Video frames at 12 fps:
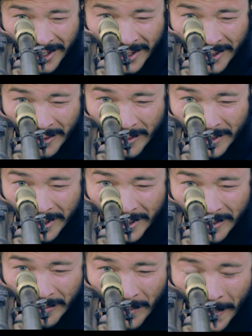
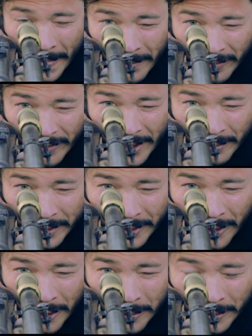Well, family of
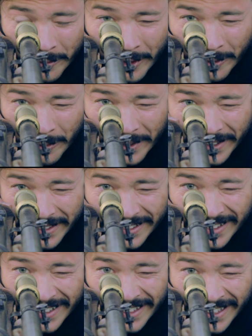Harvard runaways.
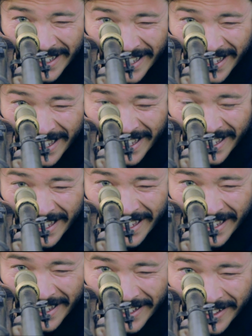
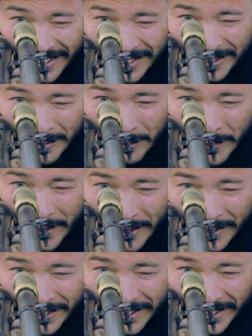And it
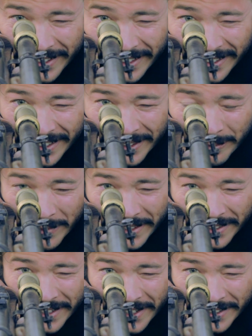appears a
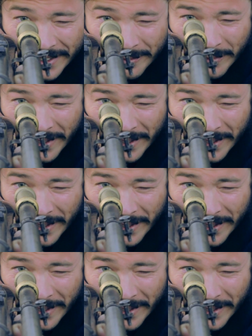plantation